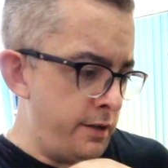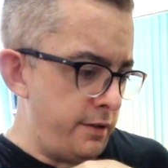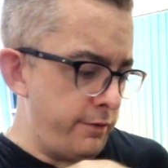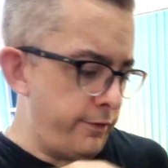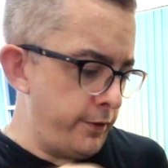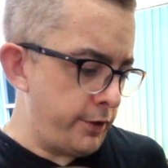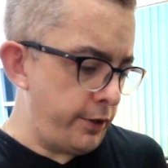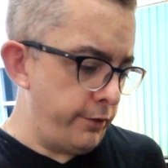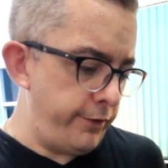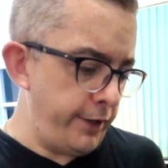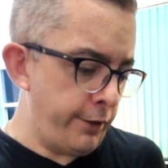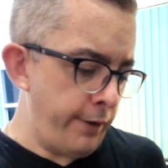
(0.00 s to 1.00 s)
different
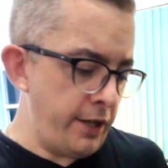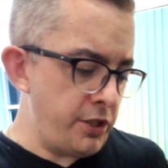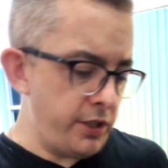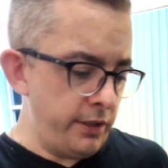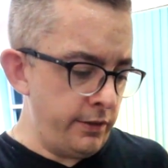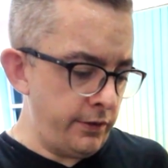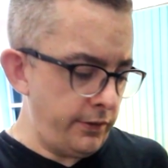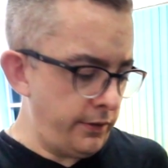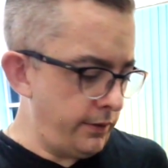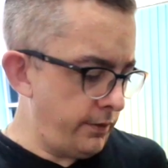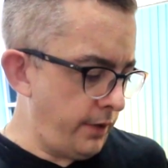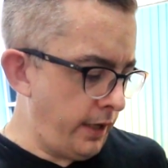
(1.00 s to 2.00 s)
configurations
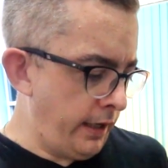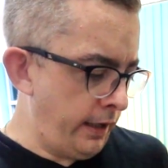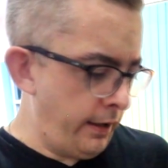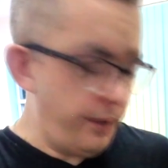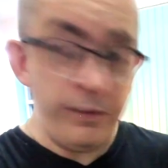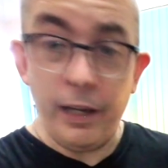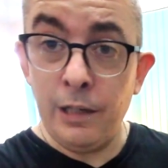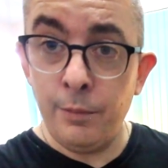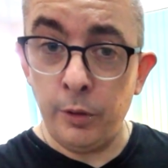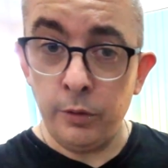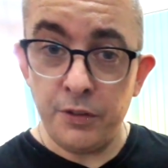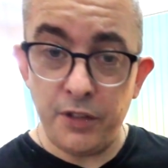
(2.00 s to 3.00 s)

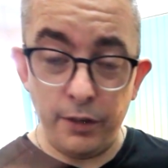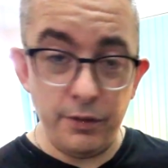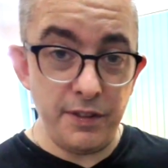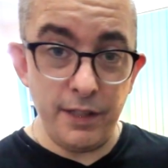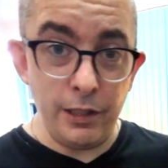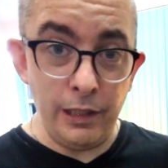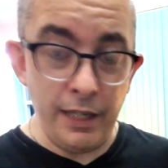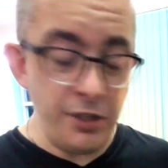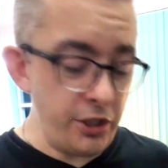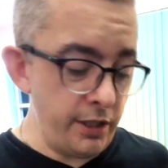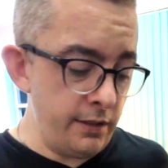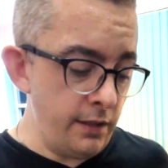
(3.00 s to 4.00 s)
available. So single
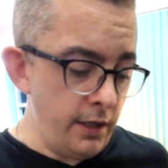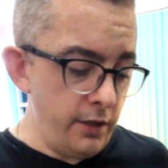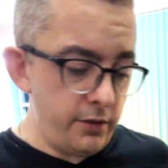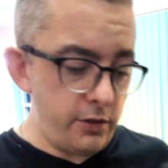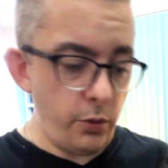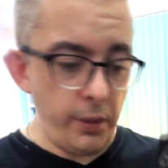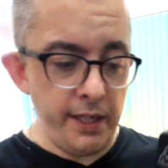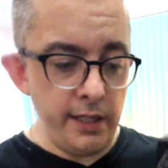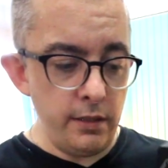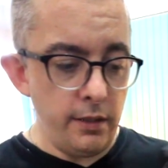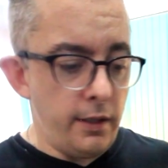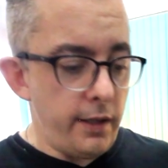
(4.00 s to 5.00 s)
engine,
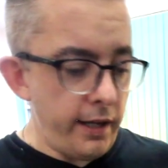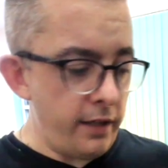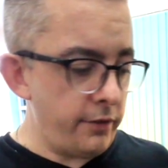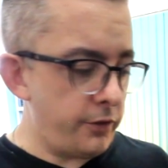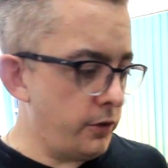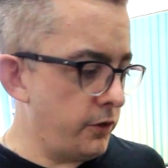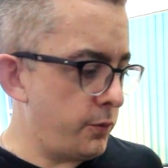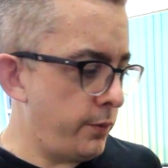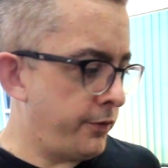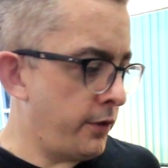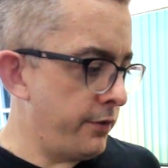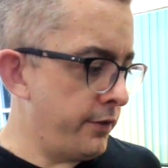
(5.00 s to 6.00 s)
twin, and of course
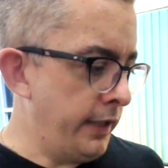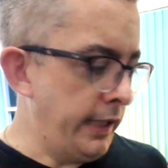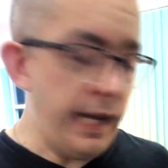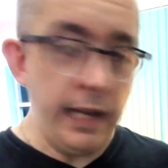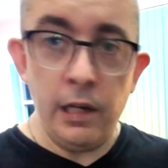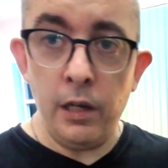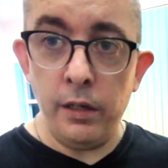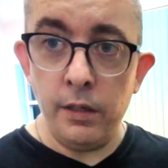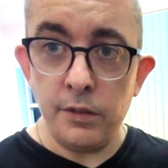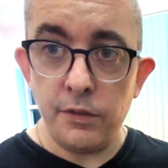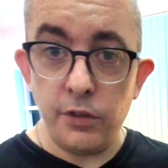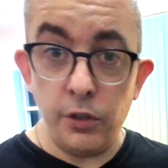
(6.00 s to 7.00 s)
we've got the
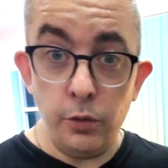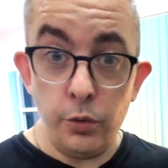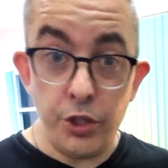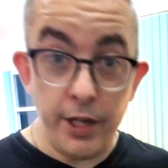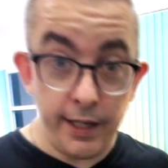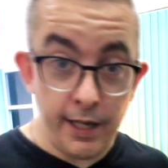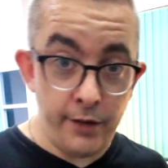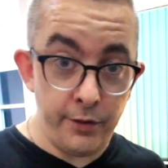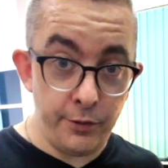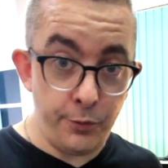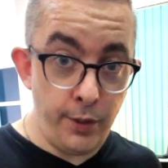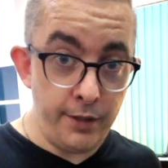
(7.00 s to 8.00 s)
airliners to check out
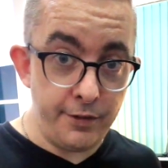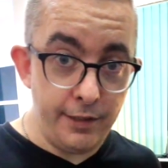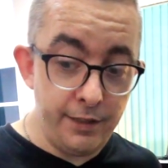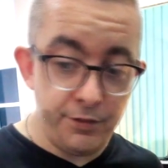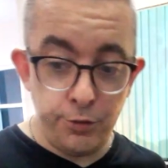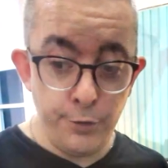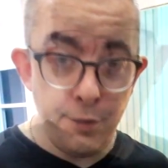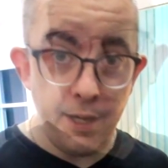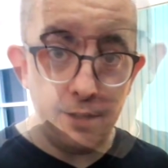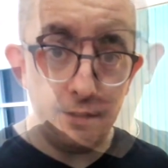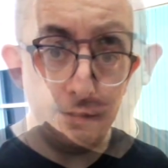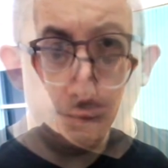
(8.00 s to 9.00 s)
as well. So let's do
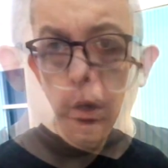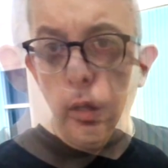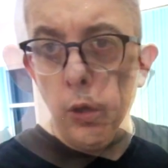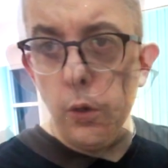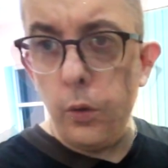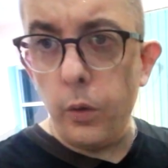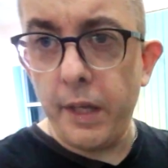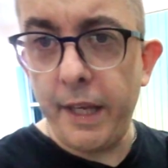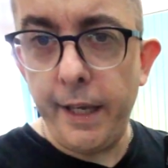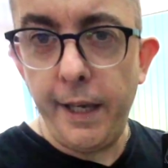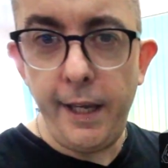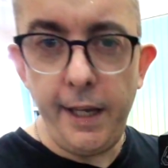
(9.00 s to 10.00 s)
that.
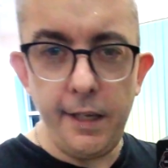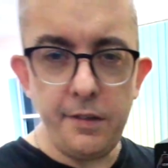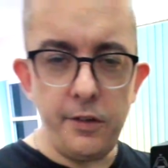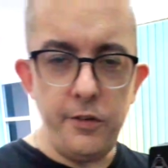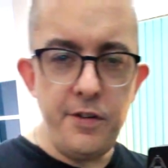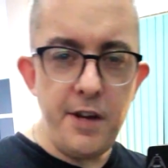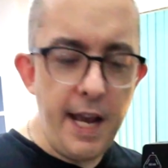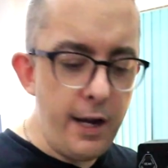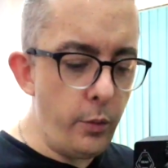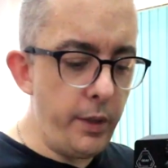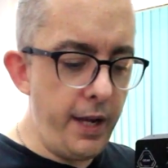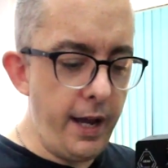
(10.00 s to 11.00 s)
Okay, so
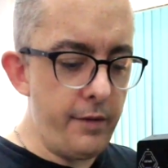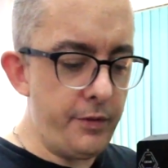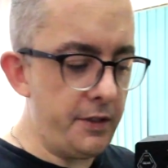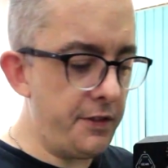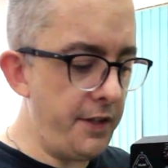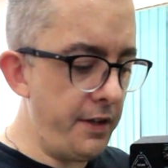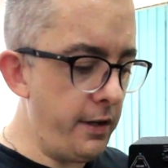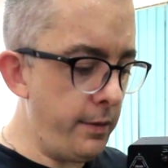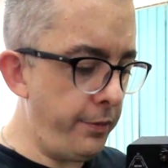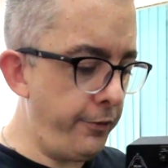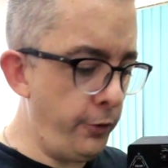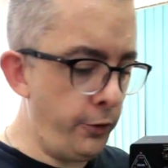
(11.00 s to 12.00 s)
now we have a
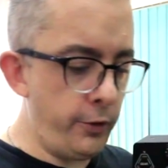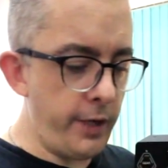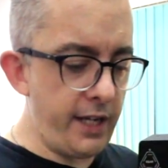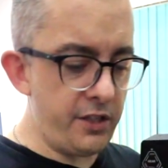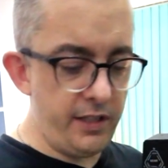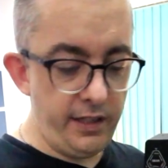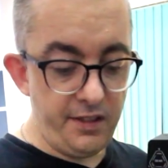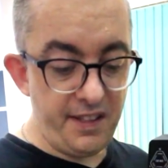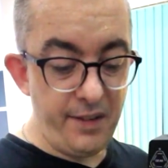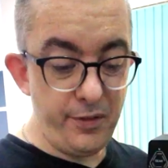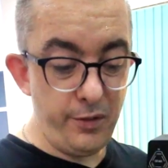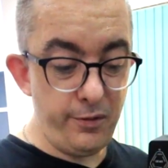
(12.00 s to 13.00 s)
setup for actually a
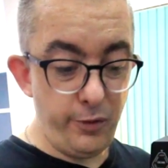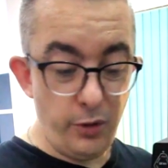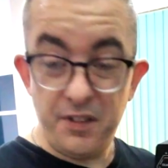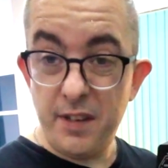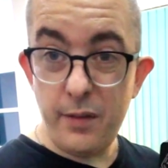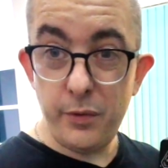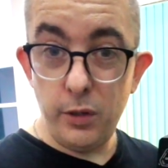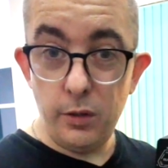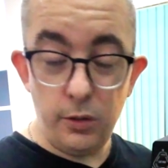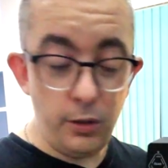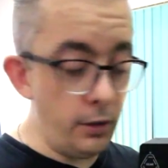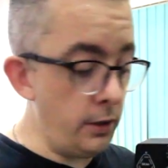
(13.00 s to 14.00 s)
747
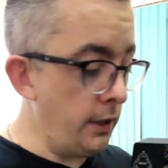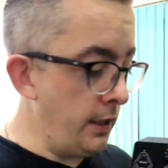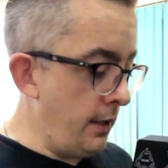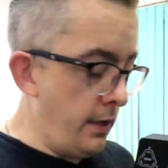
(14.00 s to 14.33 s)
or